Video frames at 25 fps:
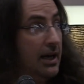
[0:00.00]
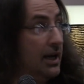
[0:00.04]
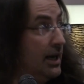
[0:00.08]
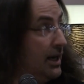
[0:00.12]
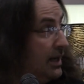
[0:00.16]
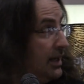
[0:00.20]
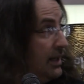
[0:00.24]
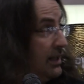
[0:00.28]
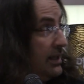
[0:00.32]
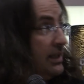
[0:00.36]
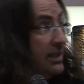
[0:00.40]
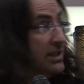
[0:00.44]

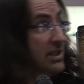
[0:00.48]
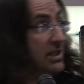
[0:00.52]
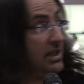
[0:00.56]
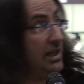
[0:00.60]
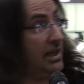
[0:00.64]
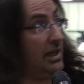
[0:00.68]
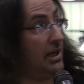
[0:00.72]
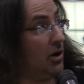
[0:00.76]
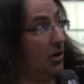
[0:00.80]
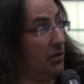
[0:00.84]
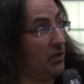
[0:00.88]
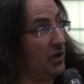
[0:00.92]
Uh, let's
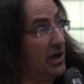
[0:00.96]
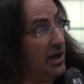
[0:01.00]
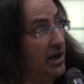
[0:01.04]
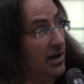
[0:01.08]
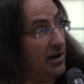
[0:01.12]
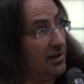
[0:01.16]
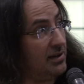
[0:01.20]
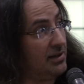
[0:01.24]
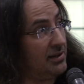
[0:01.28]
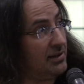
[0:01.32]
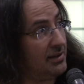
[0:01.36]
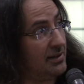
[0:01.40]
see, over
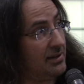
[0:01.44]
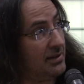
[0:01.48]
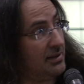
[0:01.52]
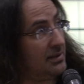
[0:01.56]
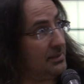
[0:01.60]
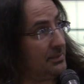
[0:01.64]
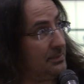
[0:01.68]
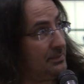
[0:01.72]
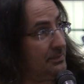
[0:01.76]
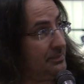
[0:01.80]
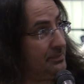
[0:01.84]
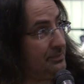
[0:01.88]
here.
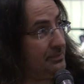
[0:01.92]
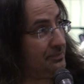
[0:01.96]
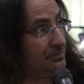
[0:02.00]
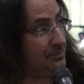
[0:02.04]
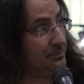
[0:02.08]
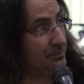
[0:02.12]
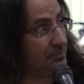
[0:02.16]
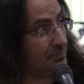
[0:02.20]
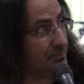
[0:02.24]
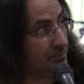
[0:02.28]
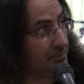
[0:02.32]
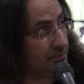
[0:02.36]

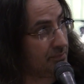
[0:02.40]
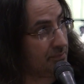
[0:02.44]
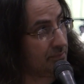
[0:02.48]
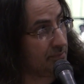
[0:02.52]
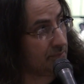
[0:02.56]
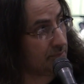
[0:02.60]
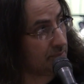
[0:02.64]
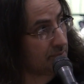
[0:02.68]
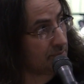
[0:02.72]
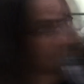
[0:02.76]
How